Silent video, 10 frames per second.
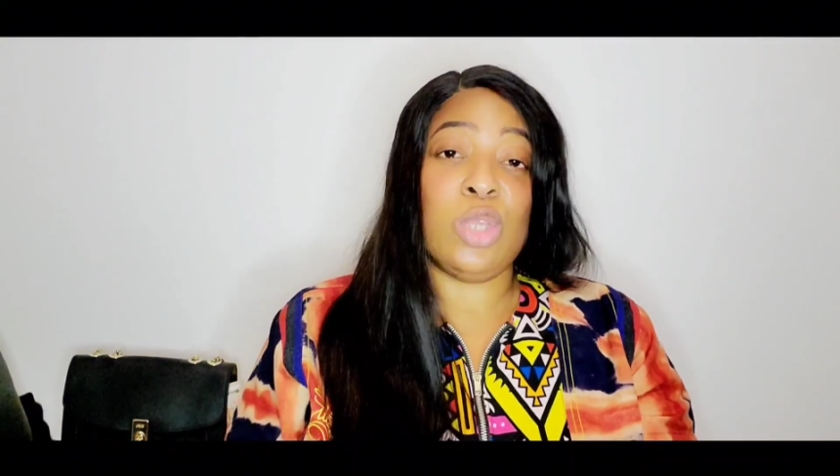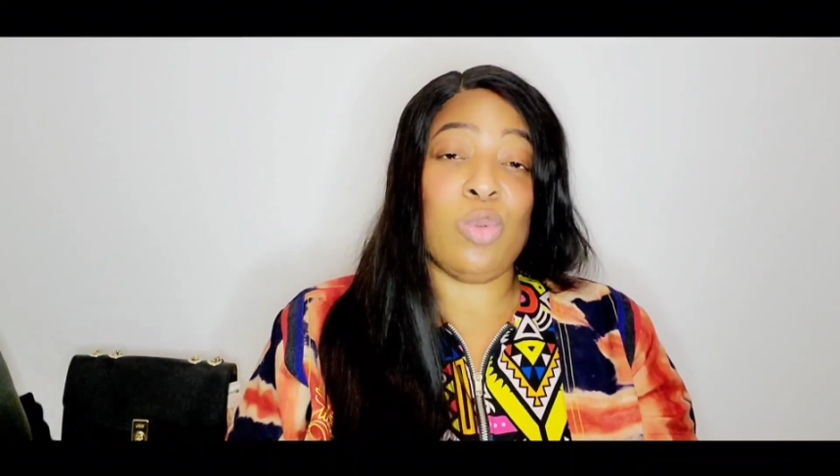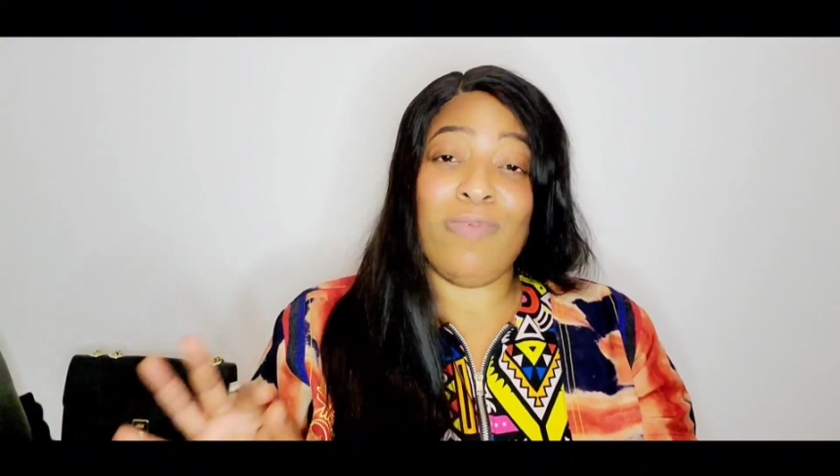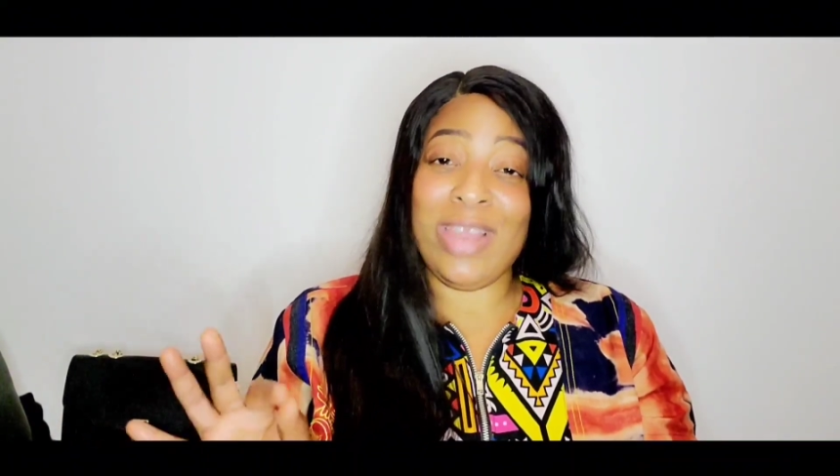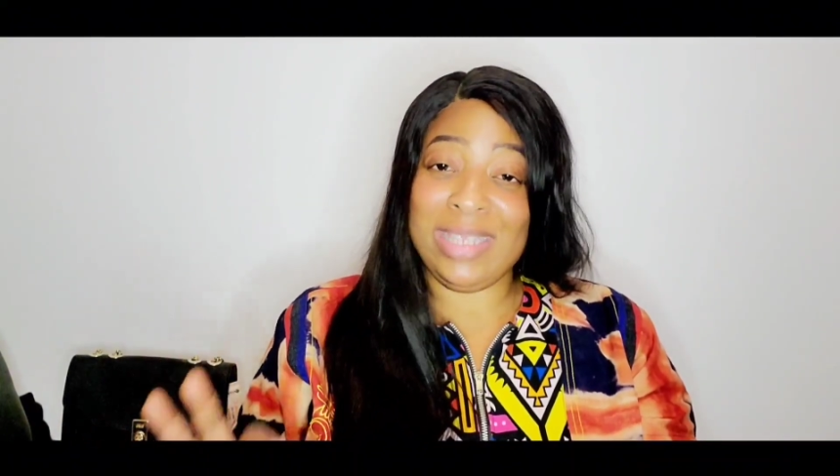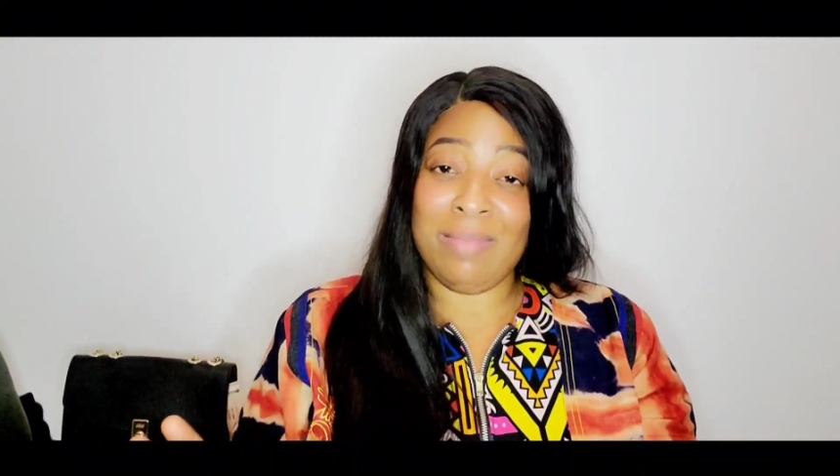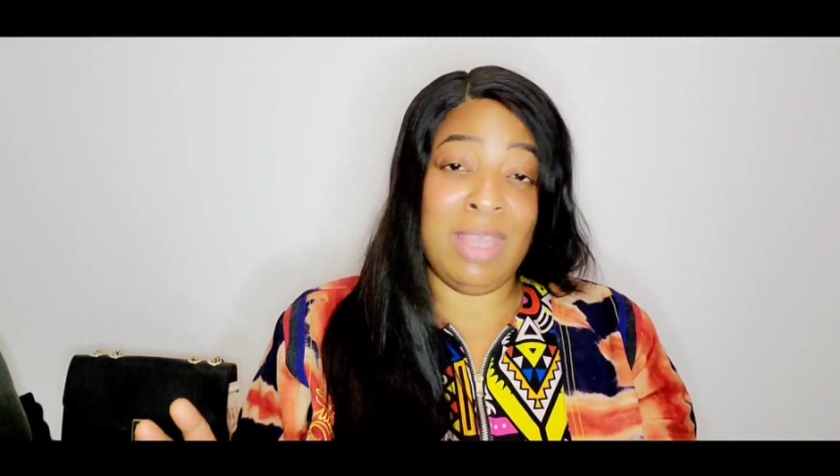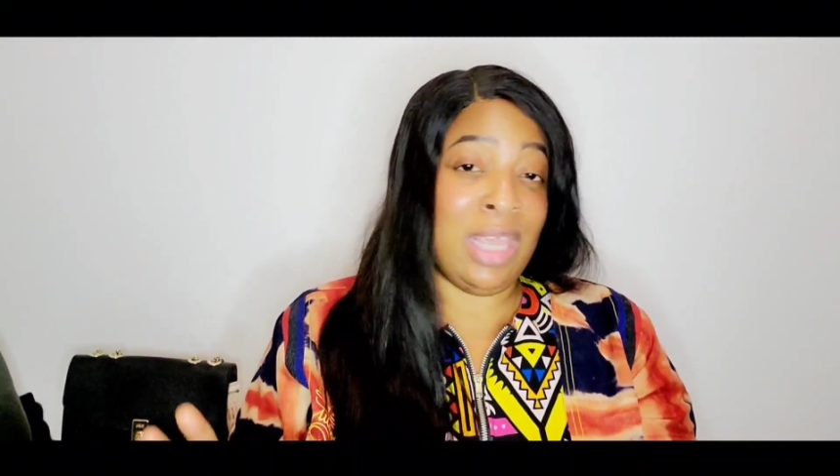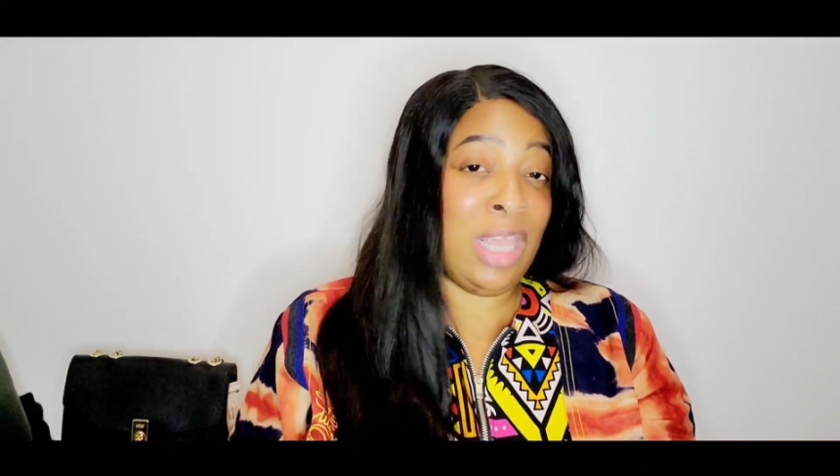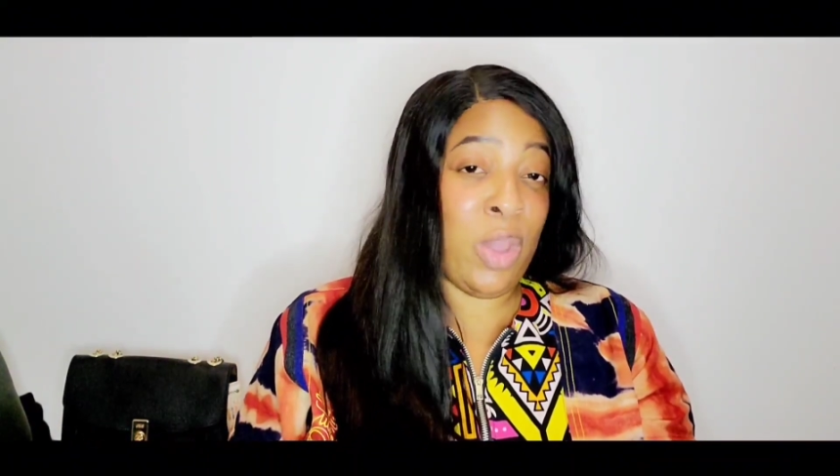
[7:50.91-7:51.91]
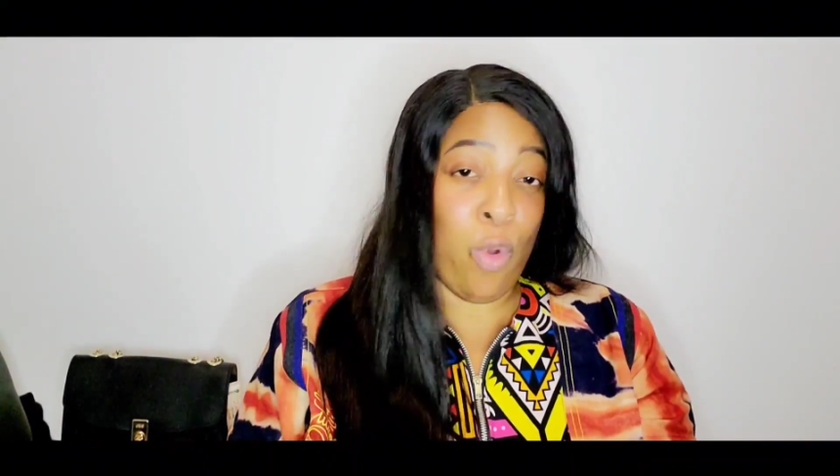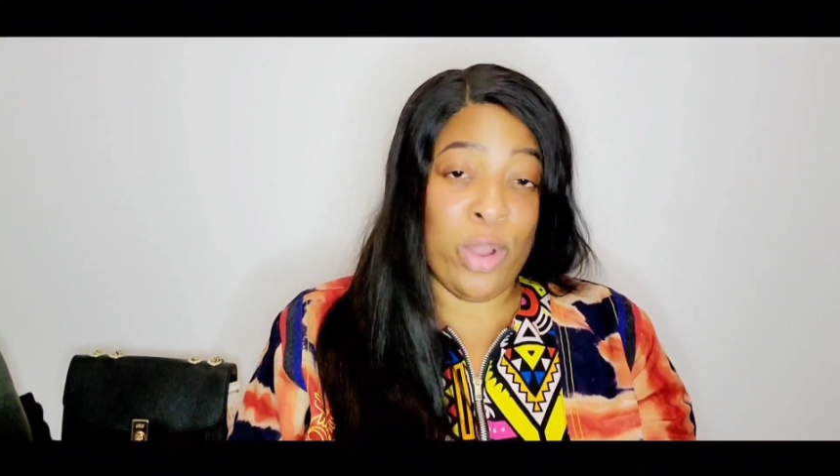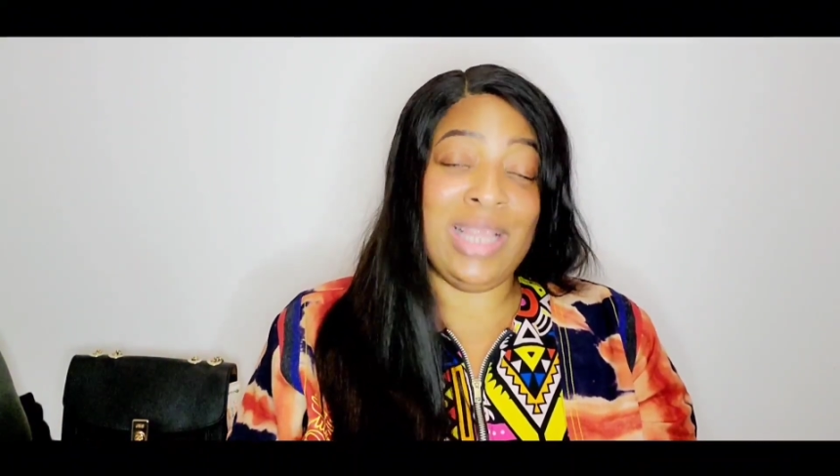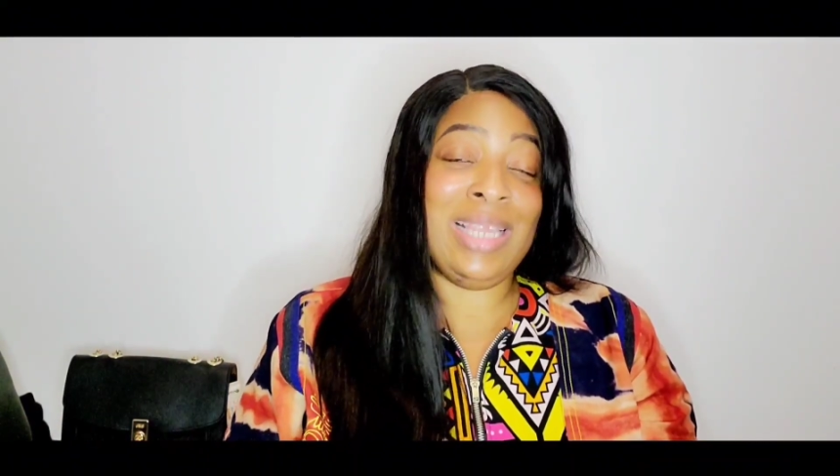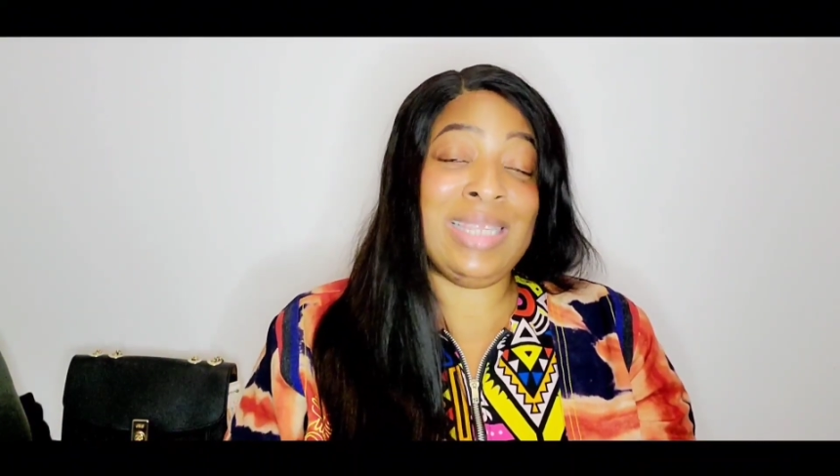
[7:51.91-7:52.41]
So vitamin E oil